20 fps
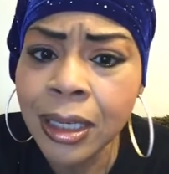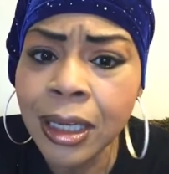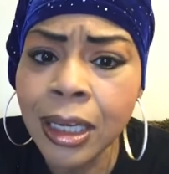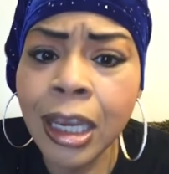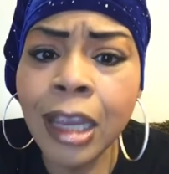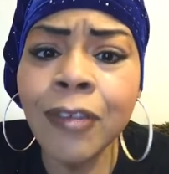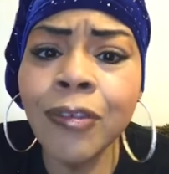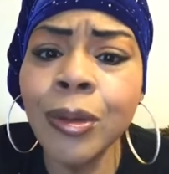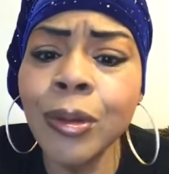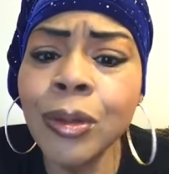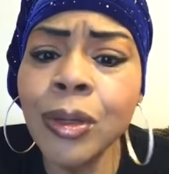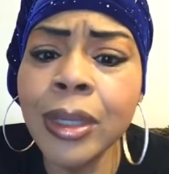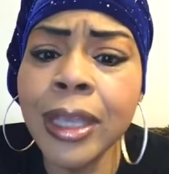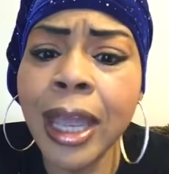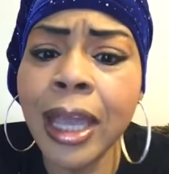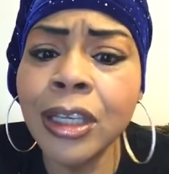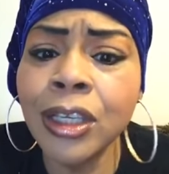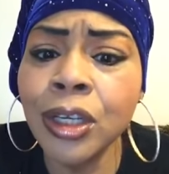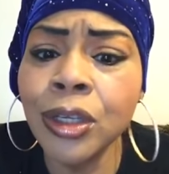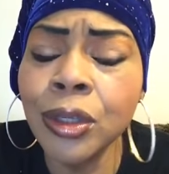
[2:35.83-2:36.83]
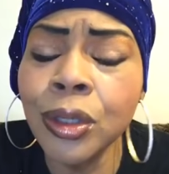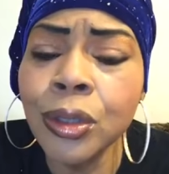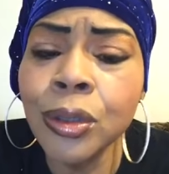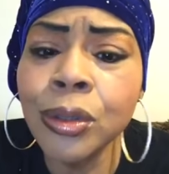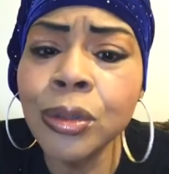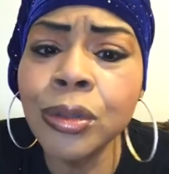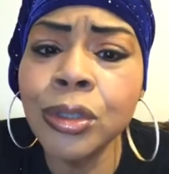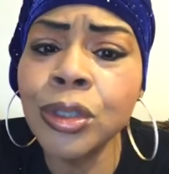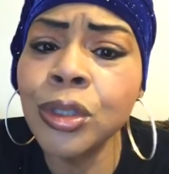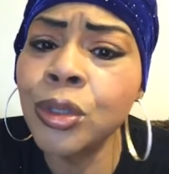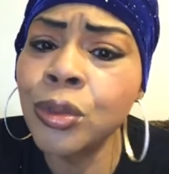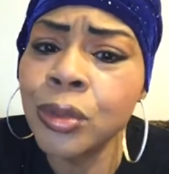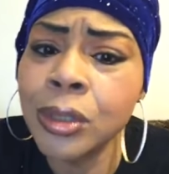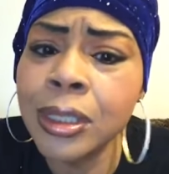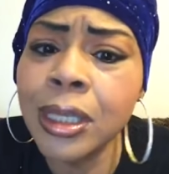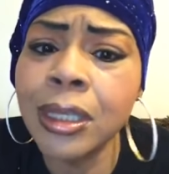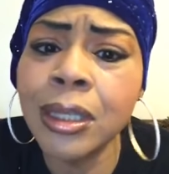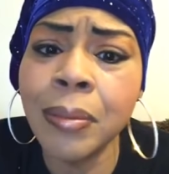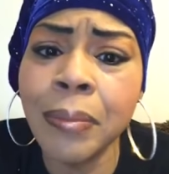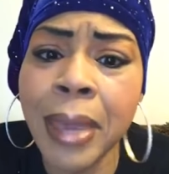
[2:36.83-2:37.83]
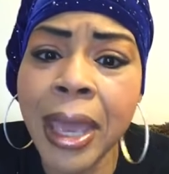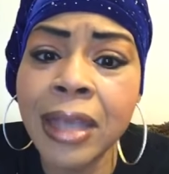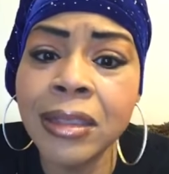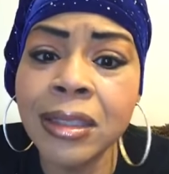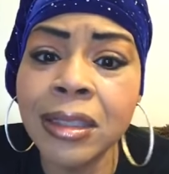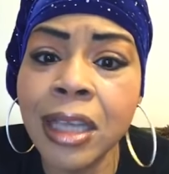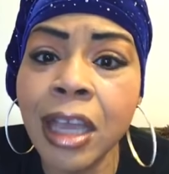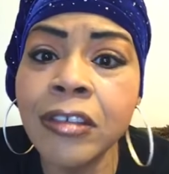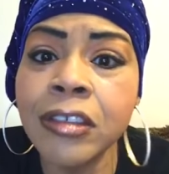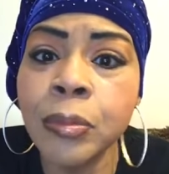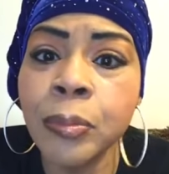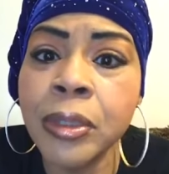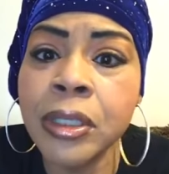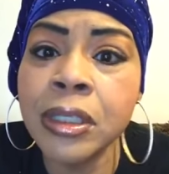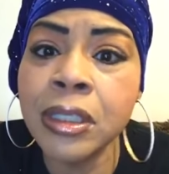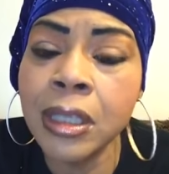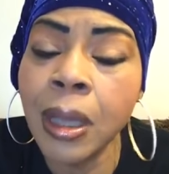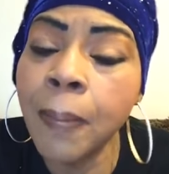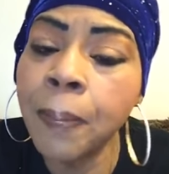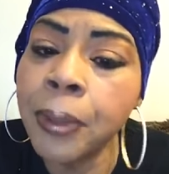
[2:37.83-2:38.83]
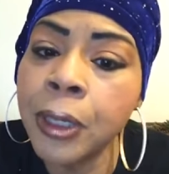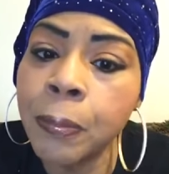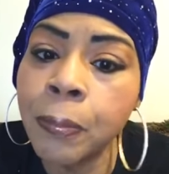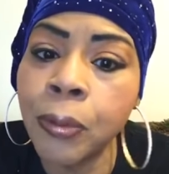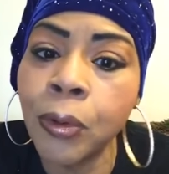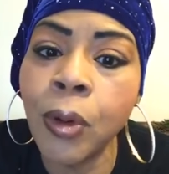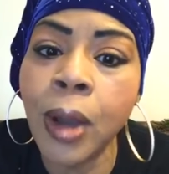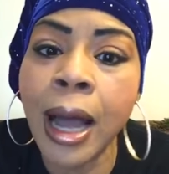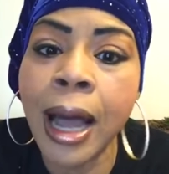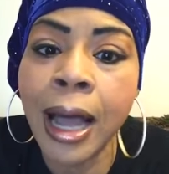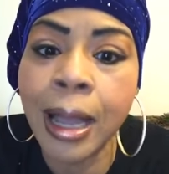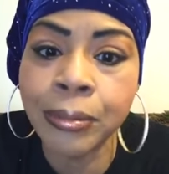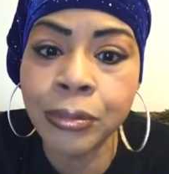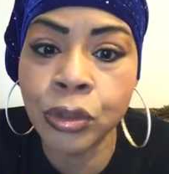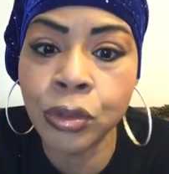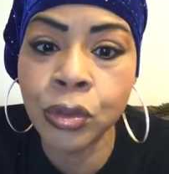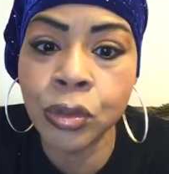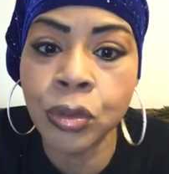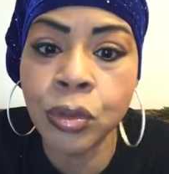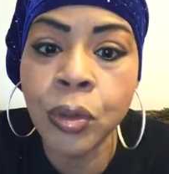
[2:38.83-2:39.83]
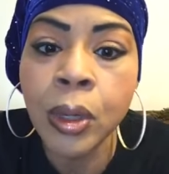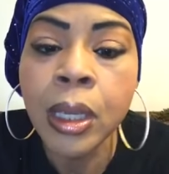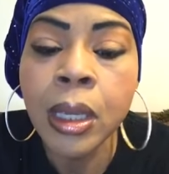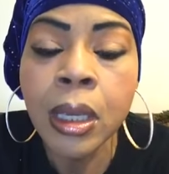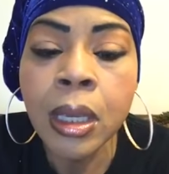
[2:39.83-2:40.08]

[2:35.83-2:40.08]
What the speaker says: If you look at the news, you see the mass deaths, but some people opt to,